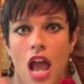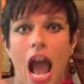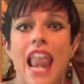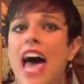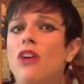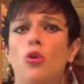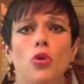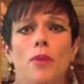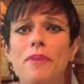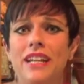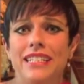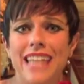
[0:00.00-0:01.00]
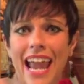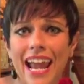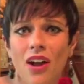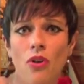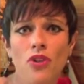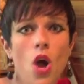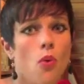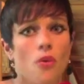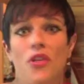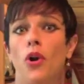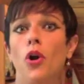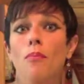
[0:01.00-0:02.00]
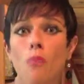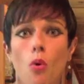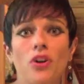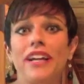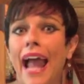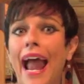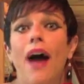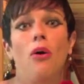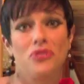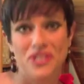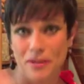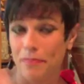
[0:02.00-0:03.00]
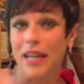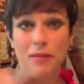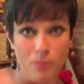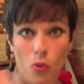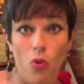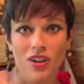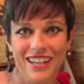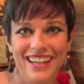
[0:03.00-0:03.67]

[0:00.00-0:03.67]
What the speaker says: And I grew up in a town where there are more cows than people.